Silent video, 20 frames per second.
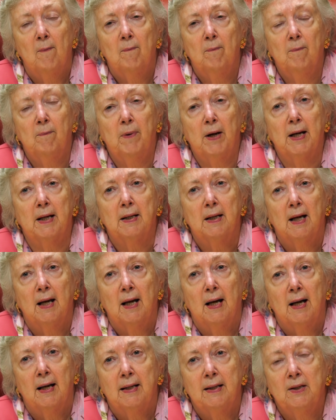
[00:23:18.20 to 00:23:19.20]
But
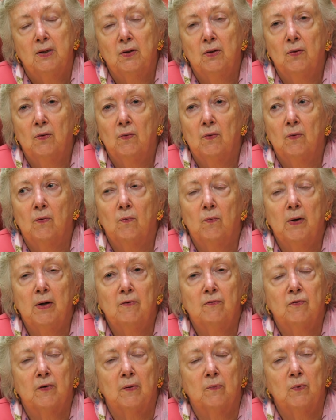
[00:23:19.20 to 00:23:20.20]
you know,
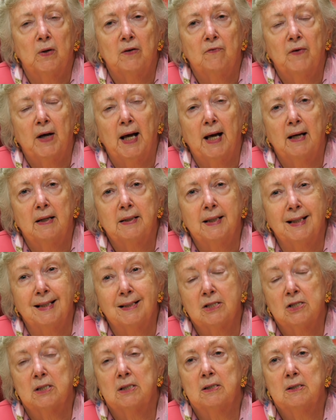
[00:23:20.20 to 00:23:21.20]
we've had
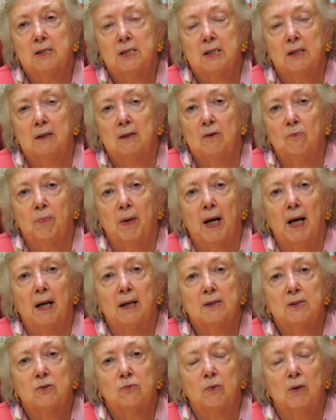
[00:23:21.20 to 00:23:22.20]
incidents in the
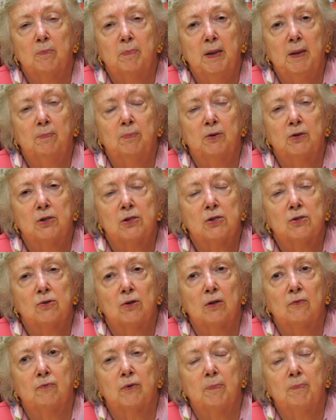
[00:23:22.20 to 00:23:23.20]
past where people just
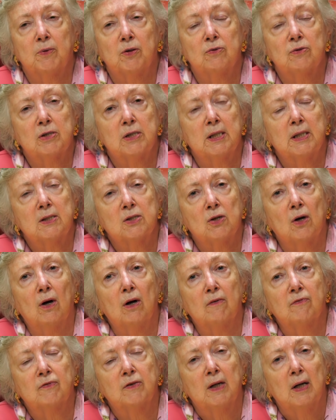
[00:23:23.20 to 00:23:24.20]
sort of rip those things
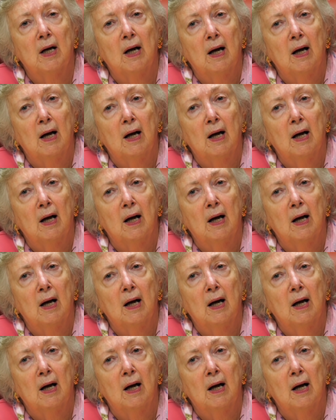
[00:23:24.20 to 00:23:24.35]
off.